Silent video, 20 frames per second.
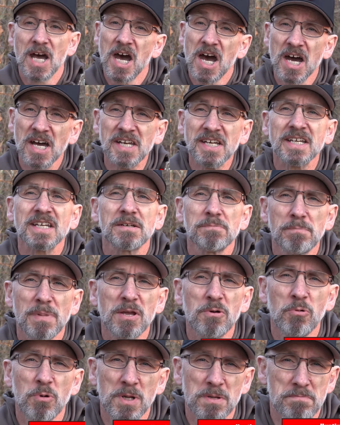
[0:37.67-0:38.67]
Hunting can be
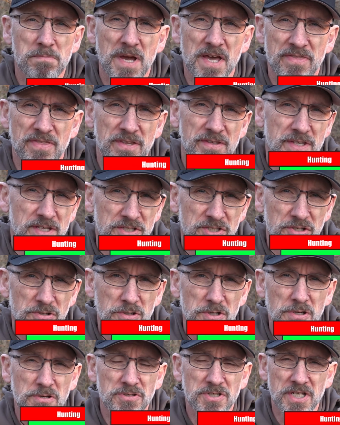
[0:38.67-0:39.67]
one method that you
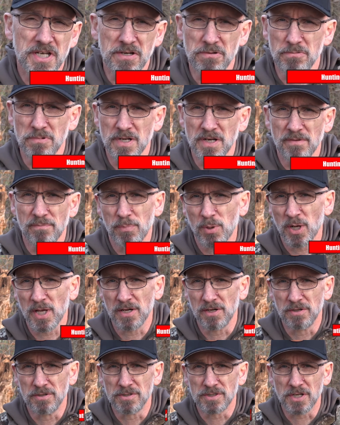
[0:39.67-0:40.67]
use to get rid of
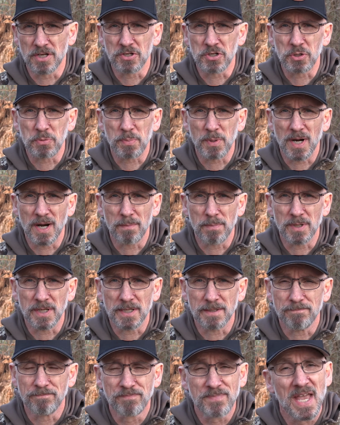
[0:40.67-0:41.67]
predators on your
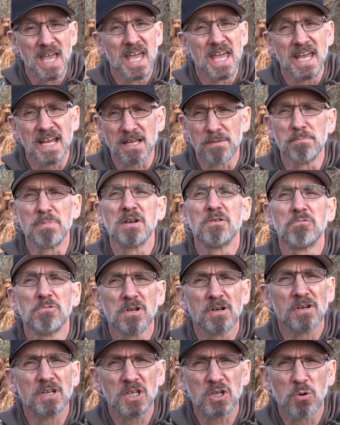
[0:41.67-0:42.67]
property. It can be
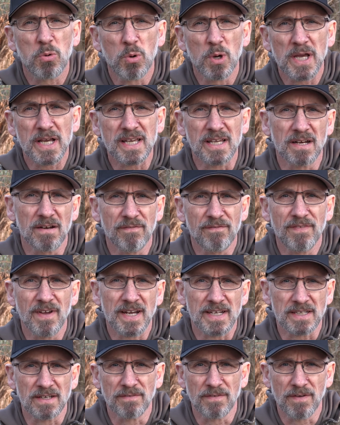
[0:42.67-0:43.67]
really quick and
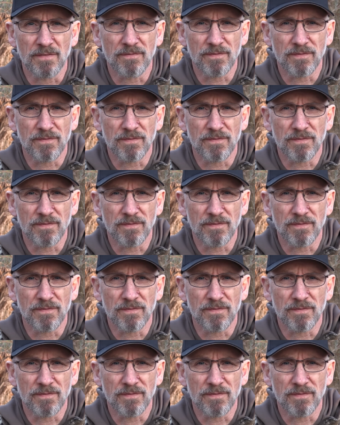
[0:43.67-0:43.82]
effective at